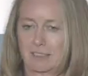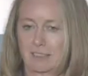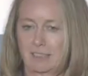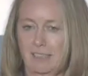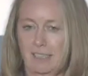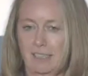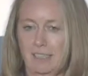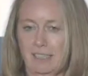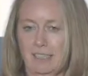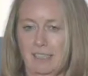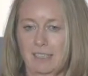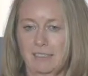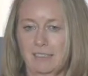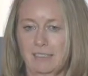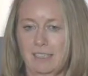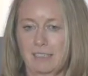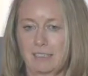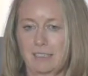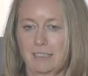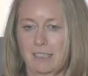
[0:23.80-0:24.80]
I think,
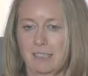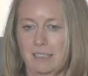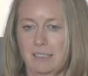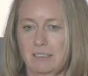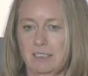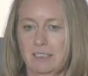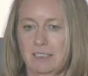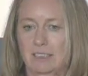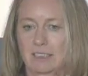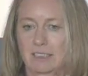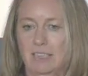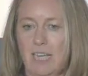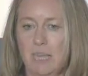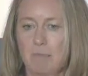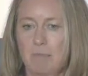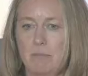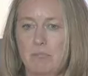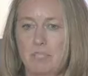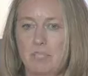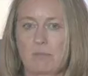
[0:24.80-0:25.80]
it
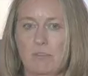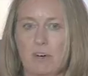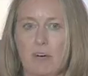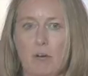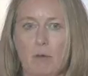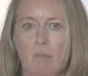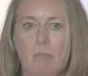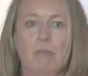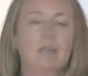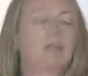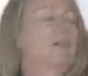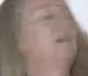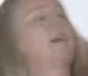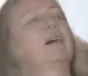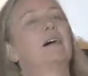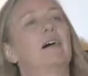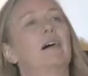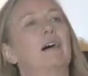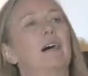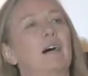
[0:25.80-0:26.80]
stemmed from
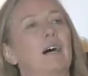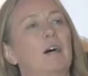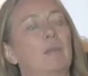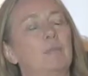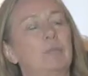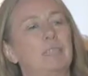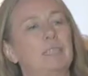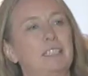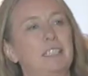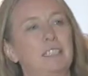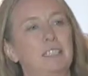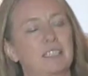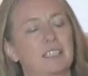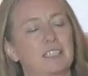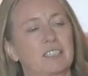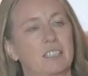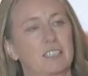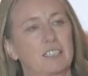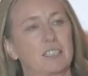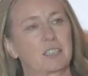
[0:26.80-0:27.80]
a pretty
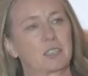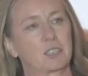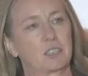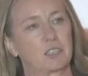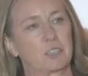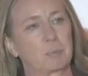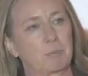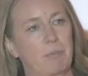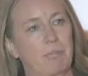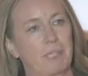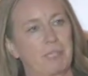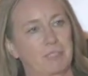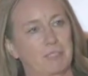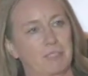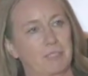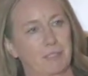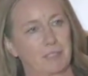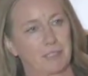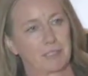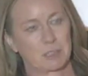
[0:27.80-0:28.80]
disastrous
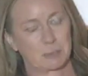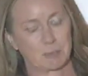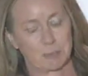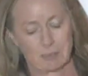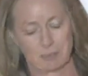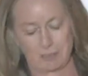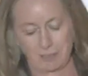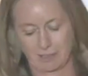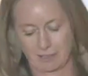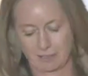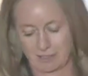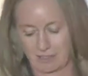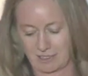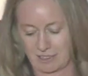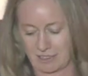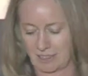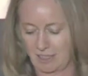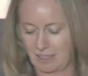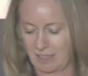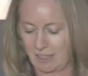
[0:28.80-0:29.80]
personal
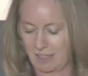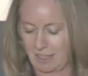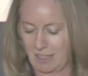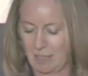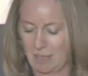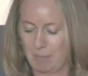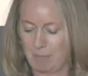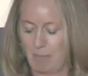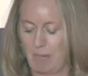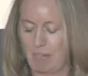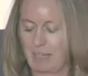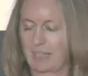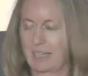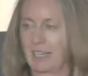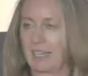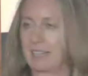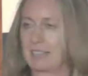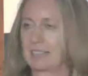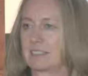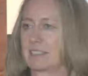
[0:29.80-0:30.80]
experience. In my
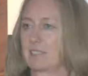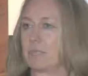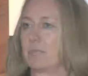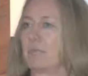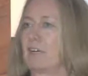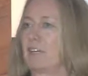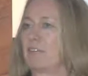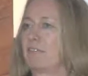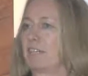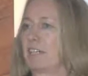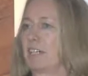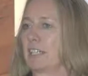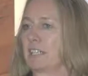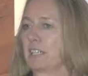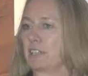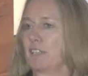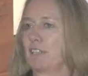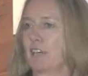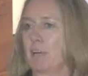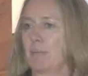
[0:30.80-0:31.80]
case, my
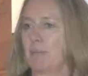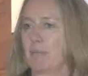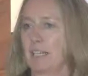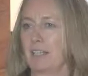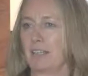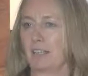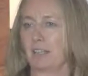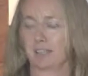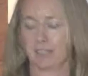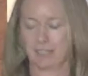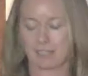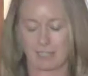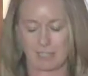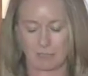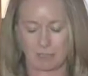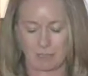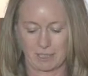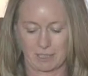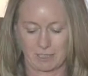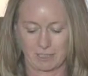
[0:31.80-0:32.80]
first family holiday
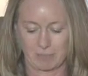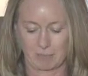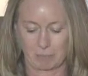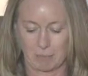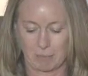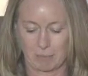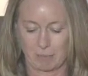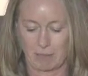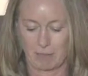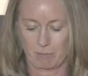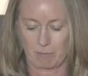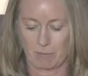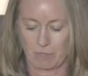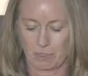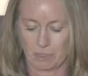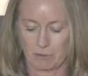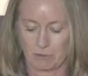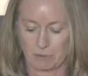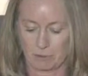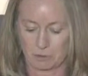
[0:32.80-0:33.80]
with my
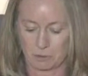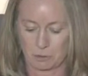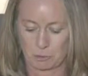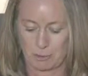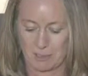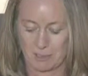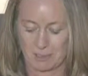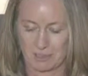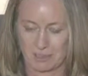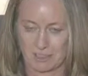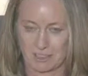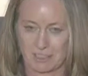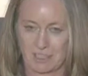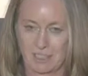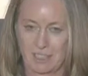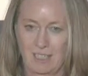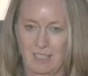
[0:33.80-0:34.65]
one-year-old twins.